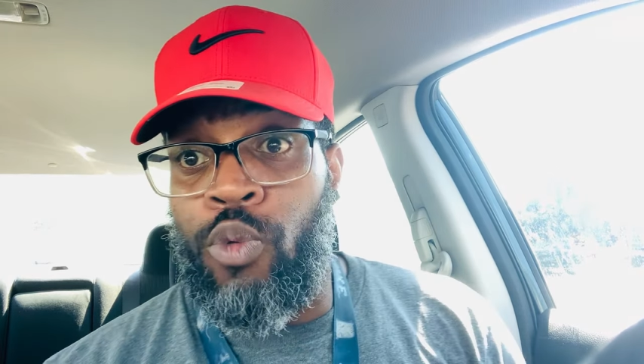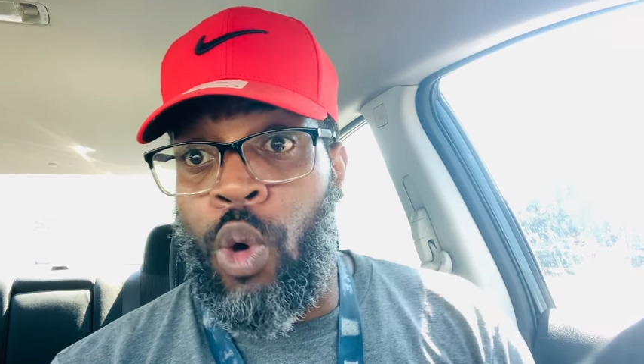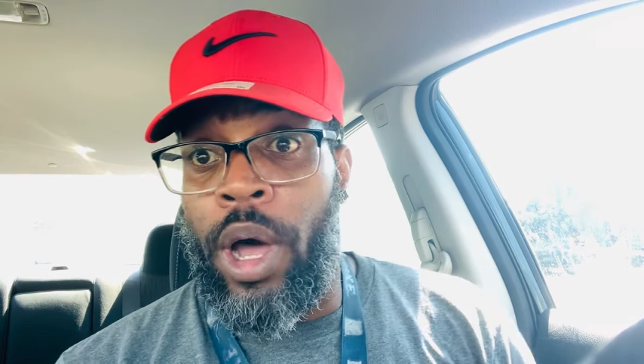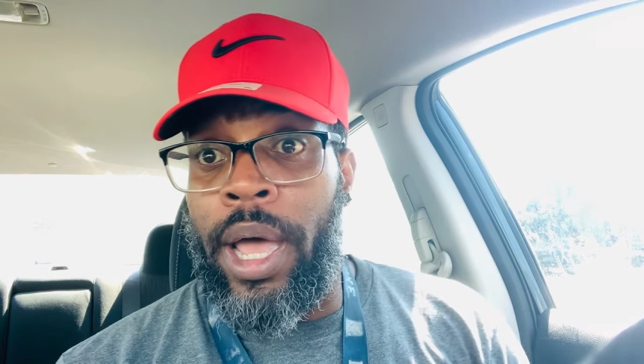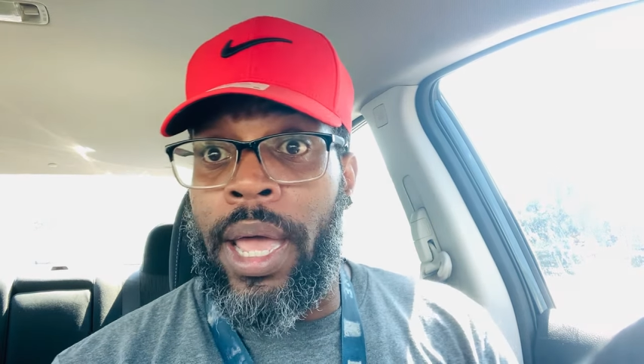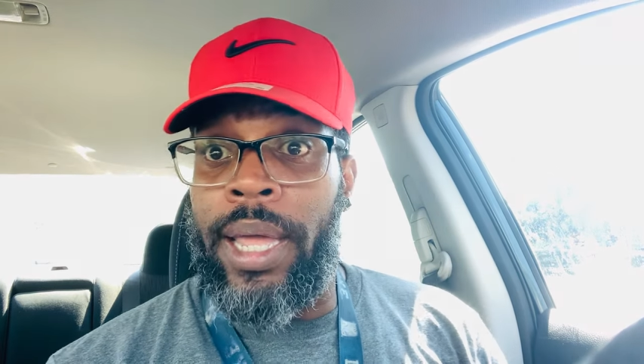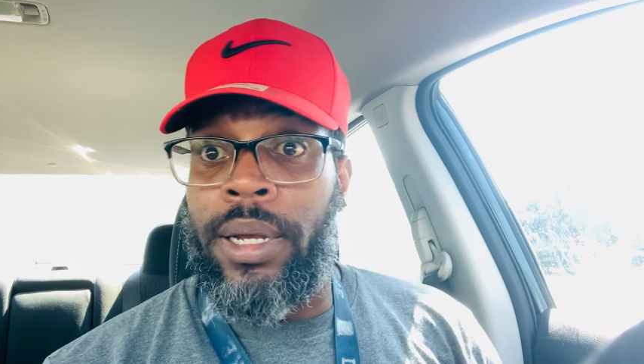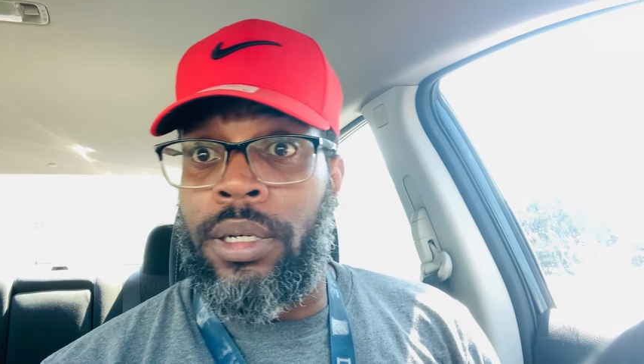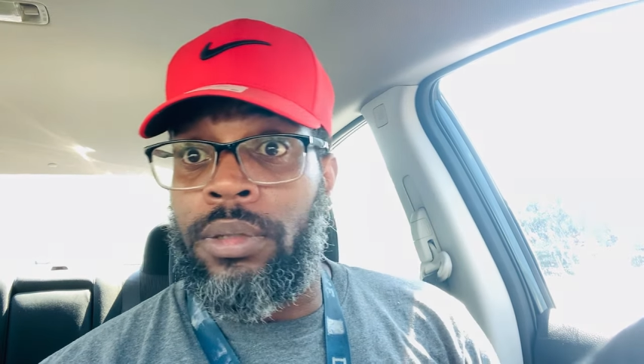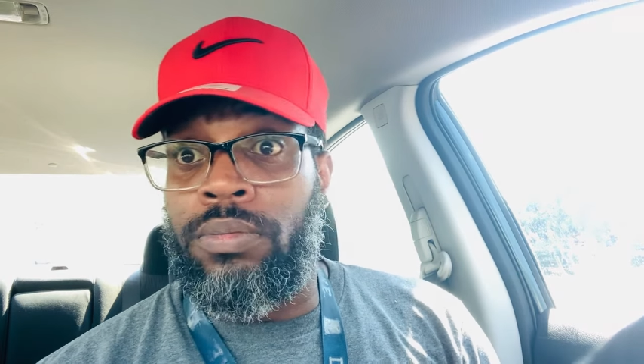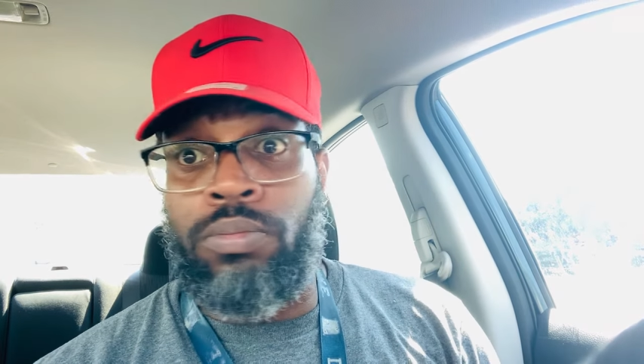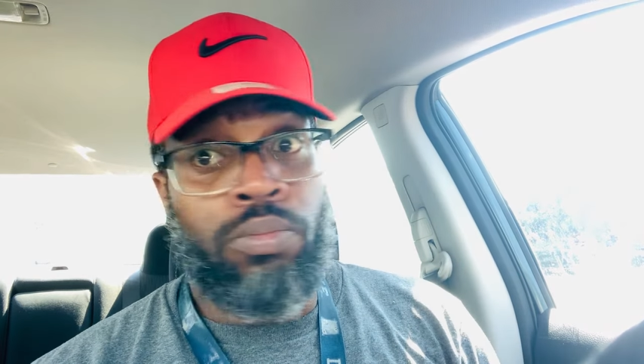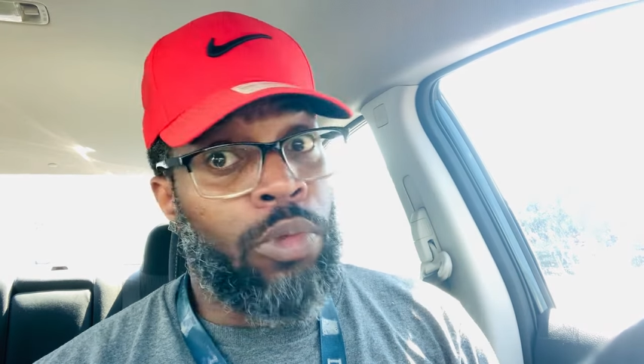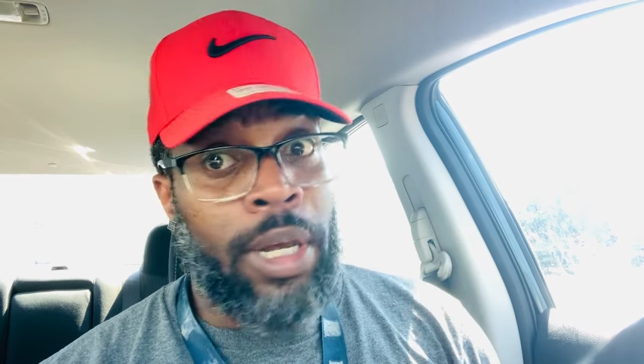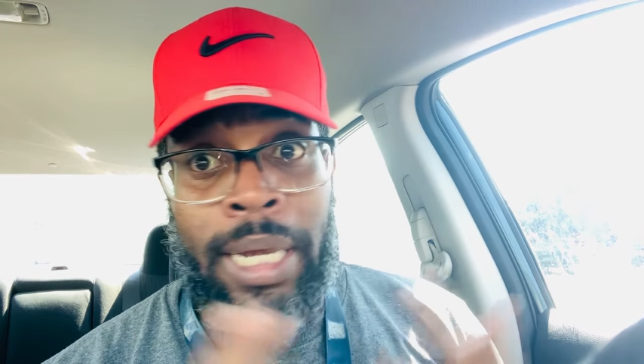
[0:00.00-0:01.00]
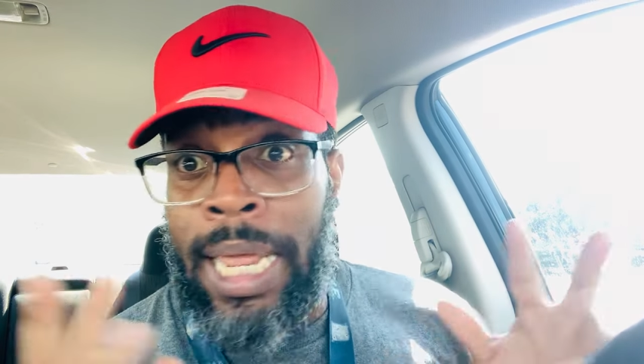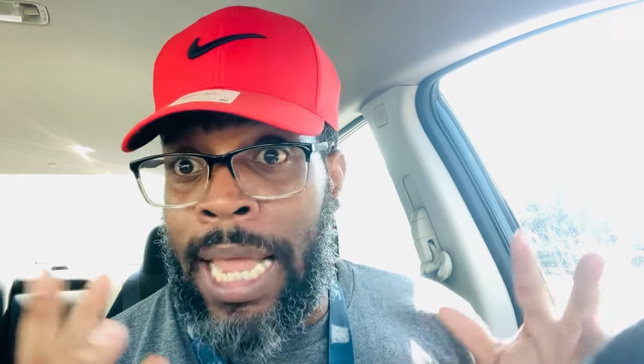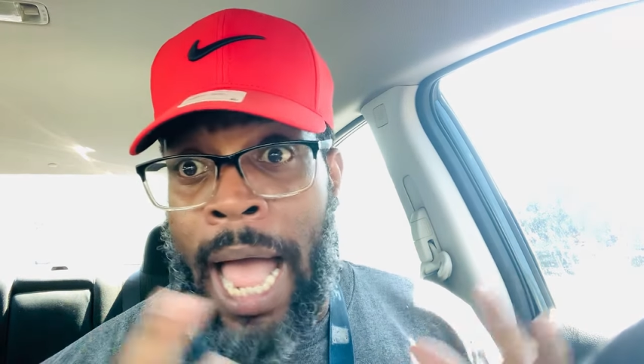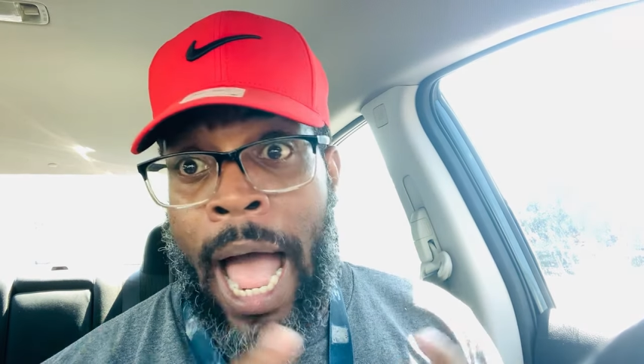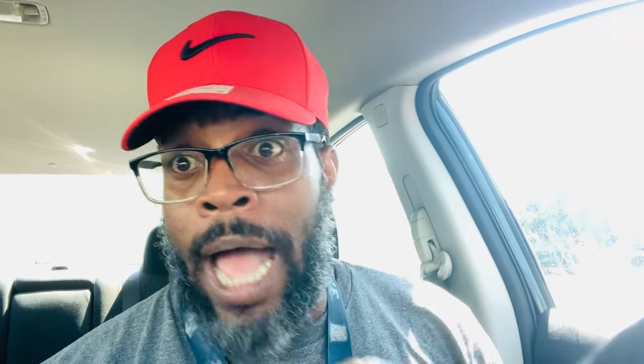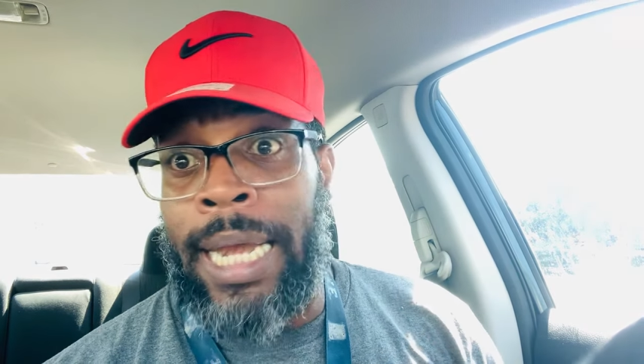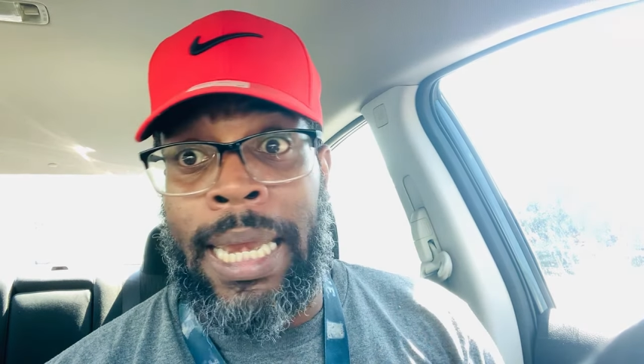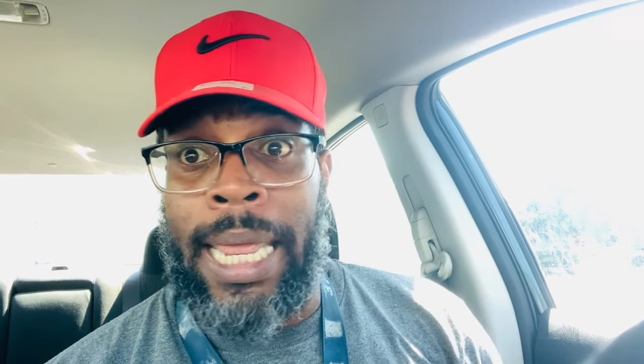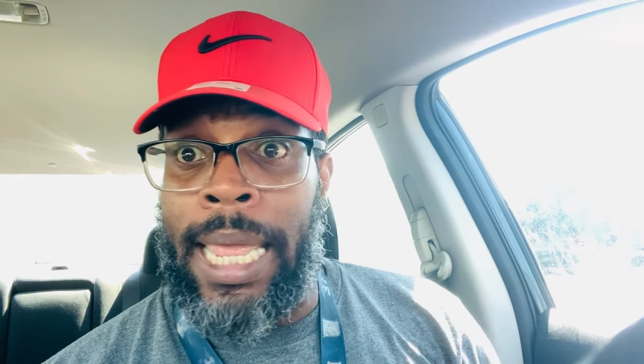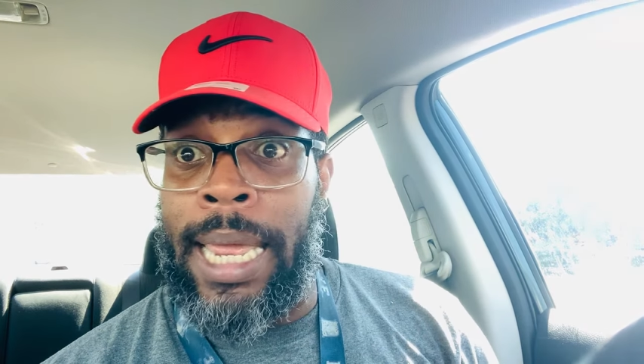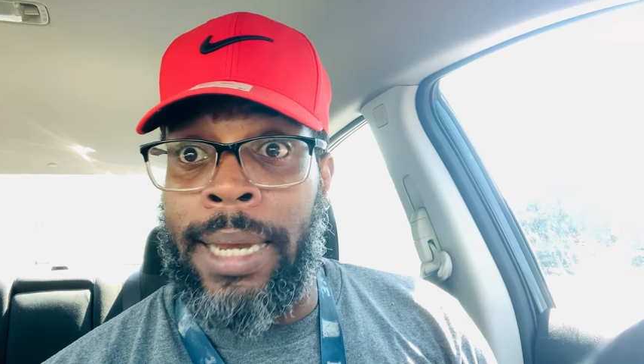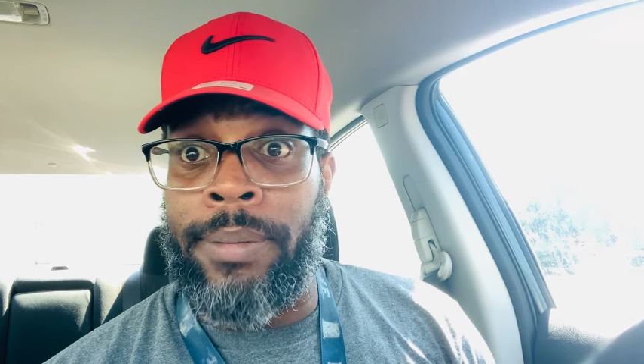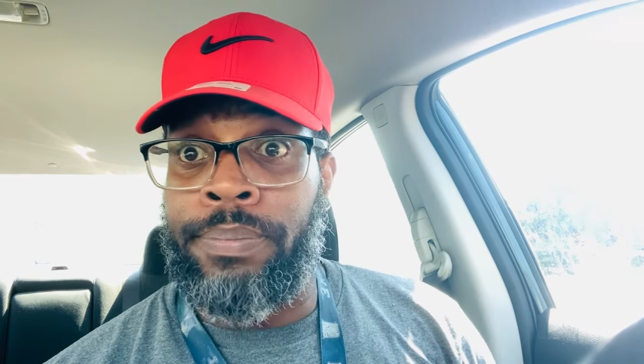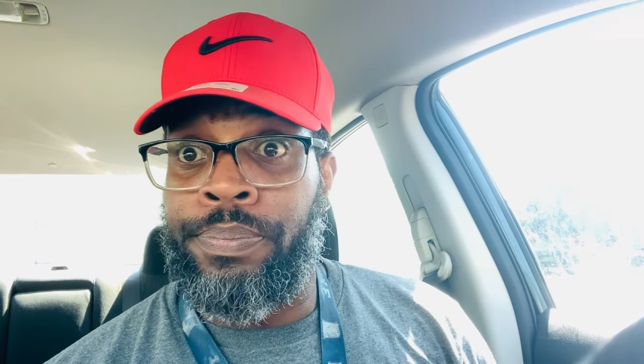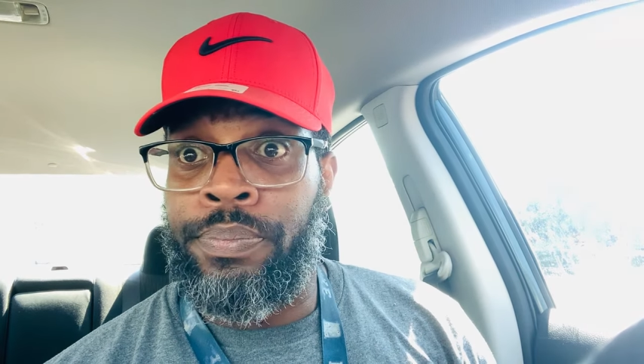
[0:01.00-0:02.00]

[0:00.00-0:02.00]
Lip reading: what Deion did.